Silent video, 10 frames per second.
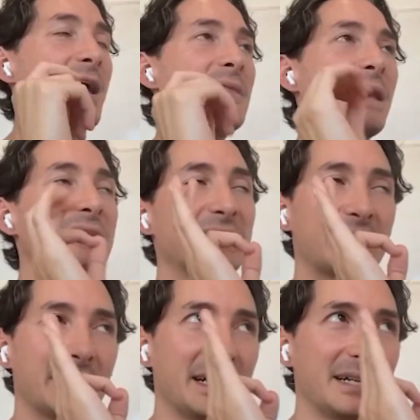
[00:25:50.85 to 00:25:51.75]
And that's
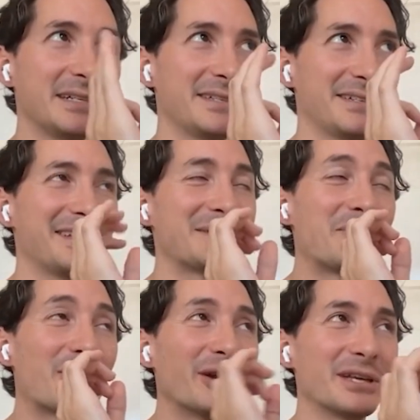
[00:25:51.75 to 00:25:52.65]
like it's a
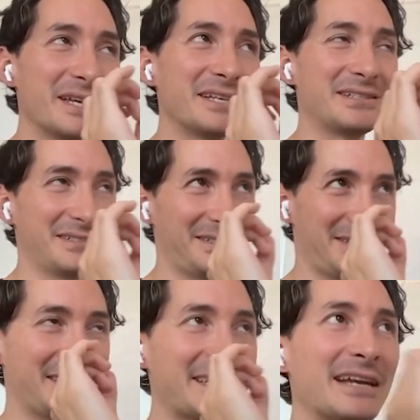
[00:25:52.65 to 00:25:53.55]
brilliant
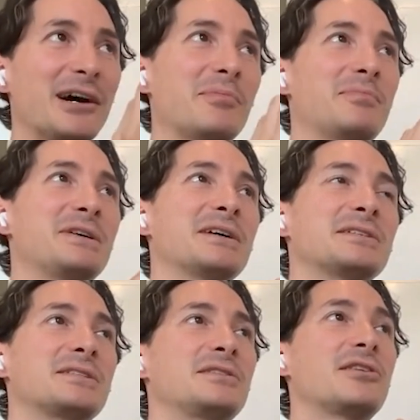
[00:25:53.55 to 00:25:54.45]
setup,
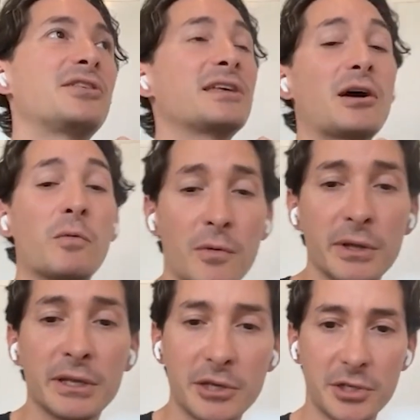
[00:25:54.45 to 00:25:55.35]
because the thing that we're
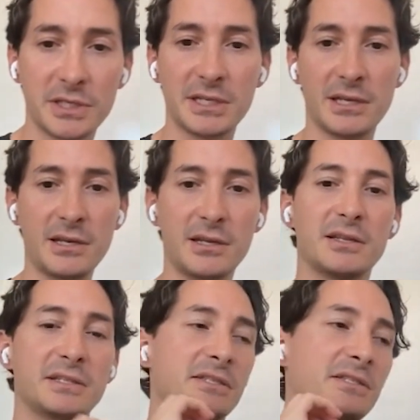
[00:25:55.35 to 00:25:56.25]
really interested in,
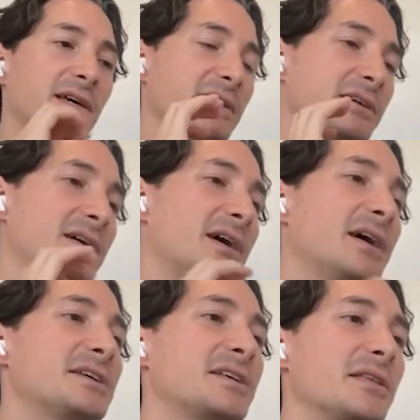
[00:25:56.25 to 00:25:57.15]
and this is like
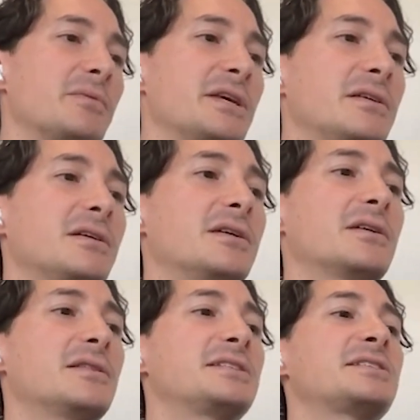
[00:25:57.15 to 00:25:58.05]
something
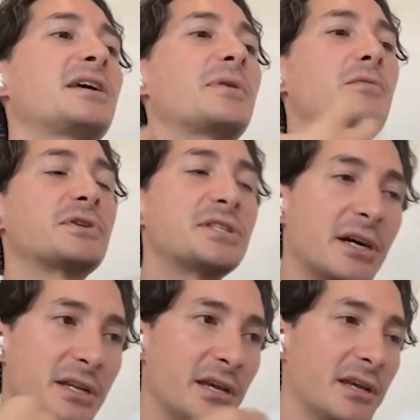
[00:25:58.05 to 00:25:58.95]
we're
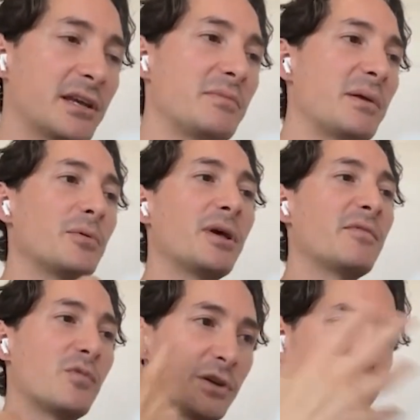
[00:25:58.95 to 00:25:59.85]
studying, and maybe we'll
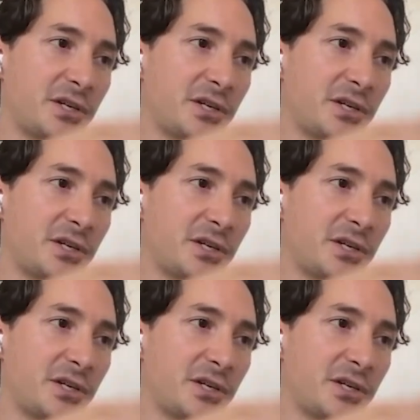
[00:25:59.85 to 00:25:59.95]
have more